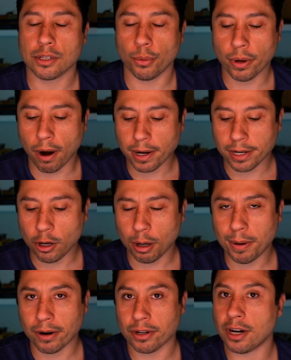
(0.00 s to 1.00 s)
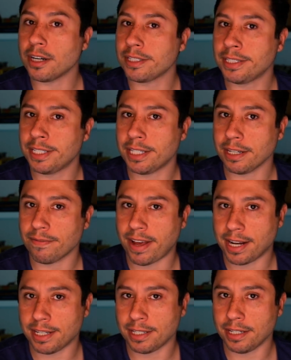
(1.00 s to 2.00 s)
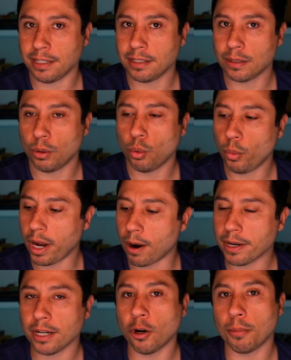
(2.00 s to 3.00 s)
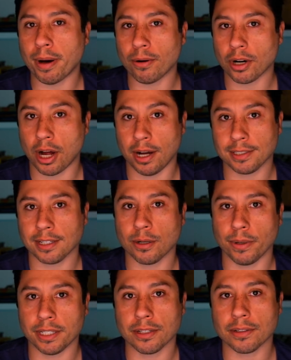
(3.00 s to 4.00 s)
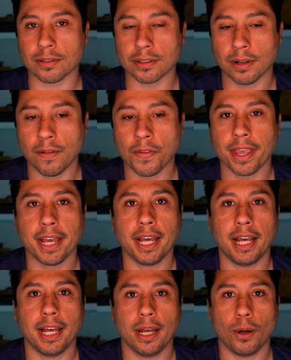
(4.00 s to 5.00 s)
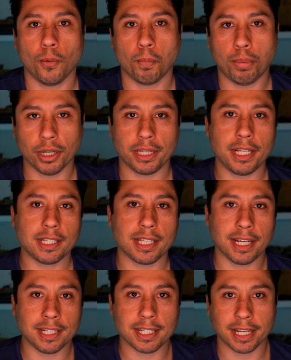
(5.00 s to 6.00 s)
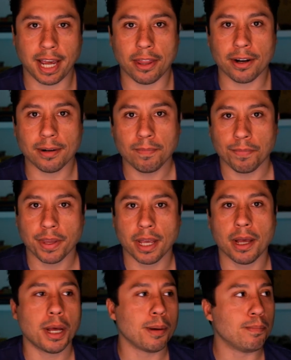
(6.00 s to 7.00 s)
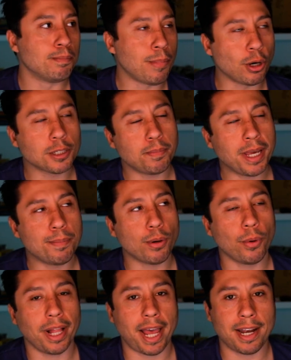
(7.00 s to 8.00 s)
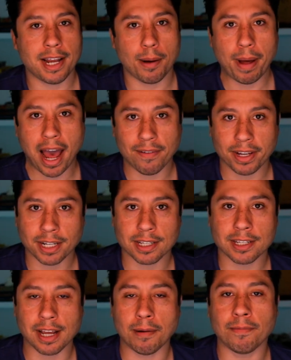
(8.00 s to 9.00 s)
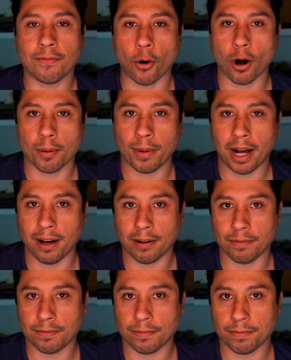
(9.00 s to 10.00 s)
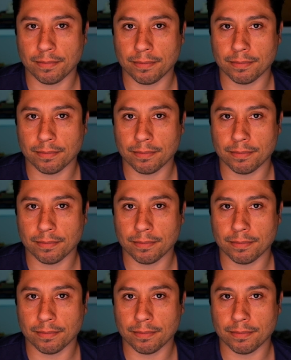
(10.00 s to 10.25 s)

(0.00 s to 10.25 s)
So, we already know about narcissistic fantasies, we already know about consequences. Put these things together, most people will end up having some form of